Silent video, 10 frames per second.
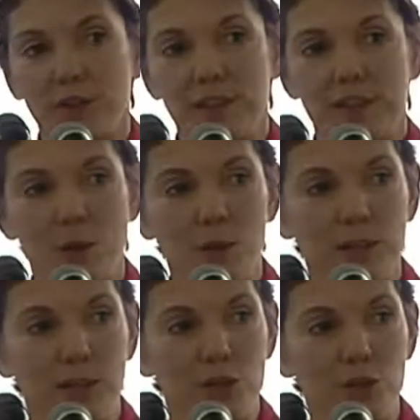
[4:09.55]
It is the only
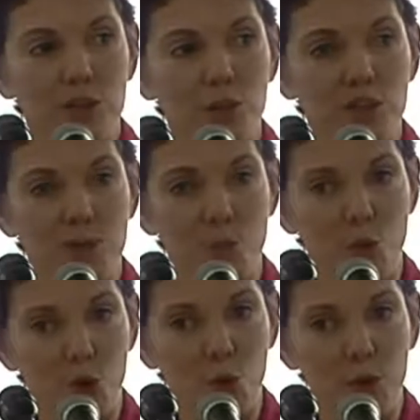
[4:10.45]
country in which
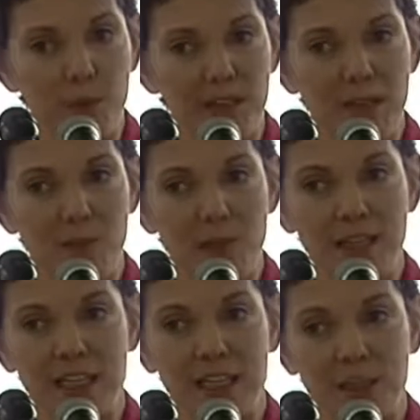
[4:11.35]
more women than
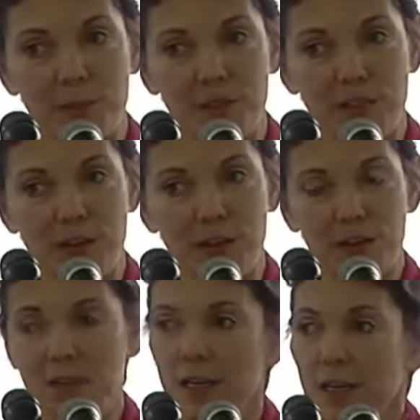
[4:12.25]
men kill themselves.